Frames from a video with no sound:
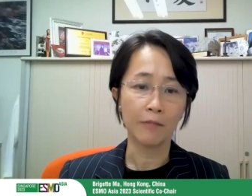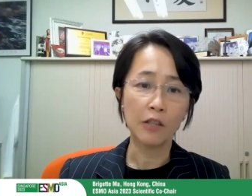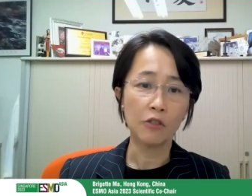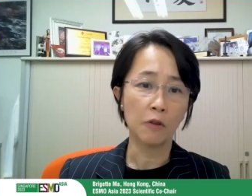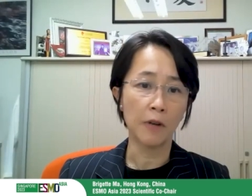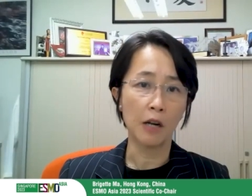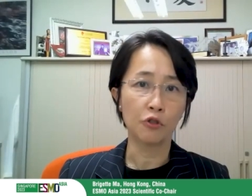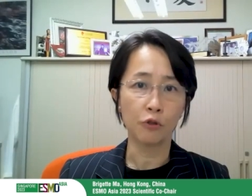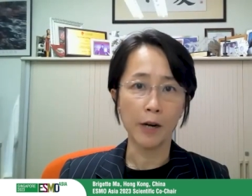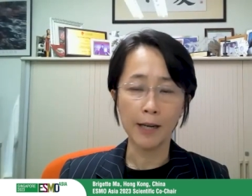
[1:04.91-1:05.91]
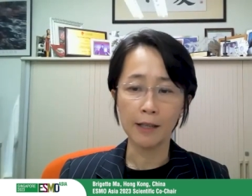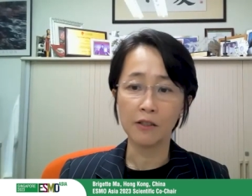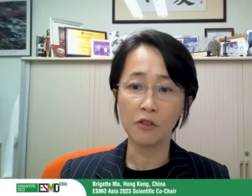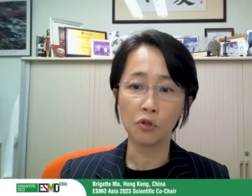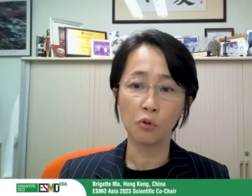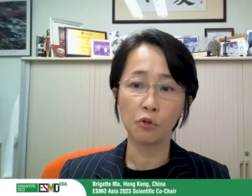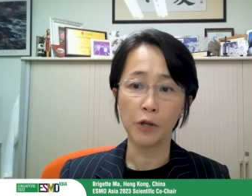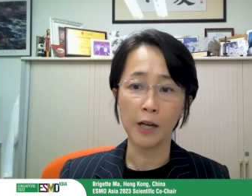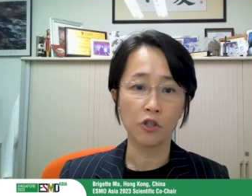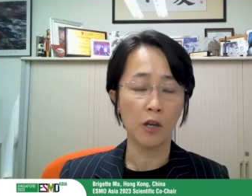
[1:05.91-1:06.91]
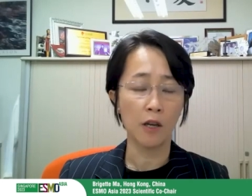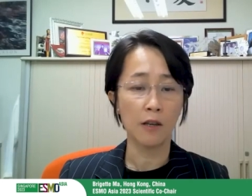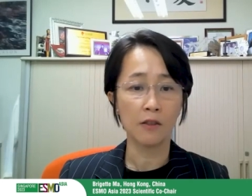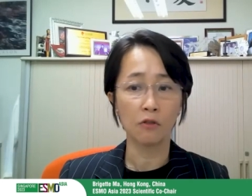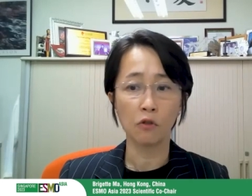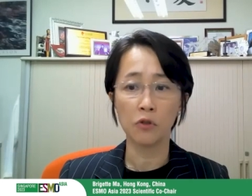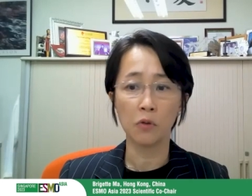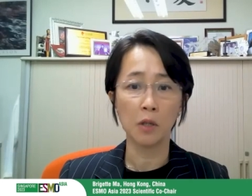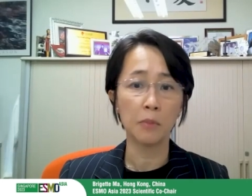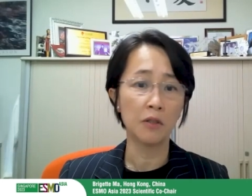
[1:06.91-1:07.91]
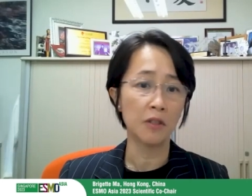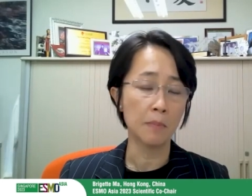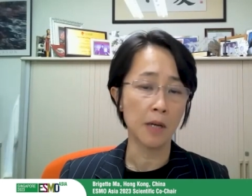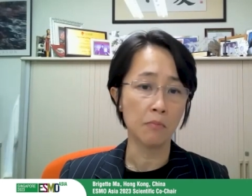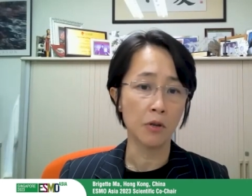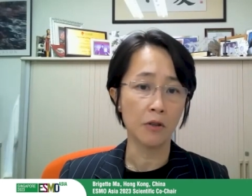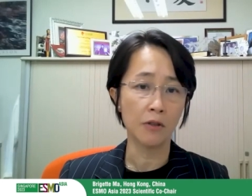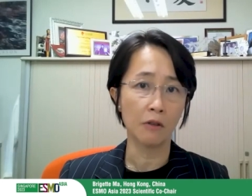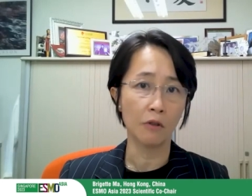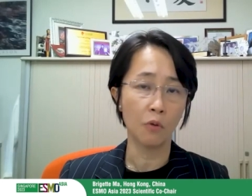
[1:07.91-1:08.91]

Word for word: Each of our track has two track chairs and also committee members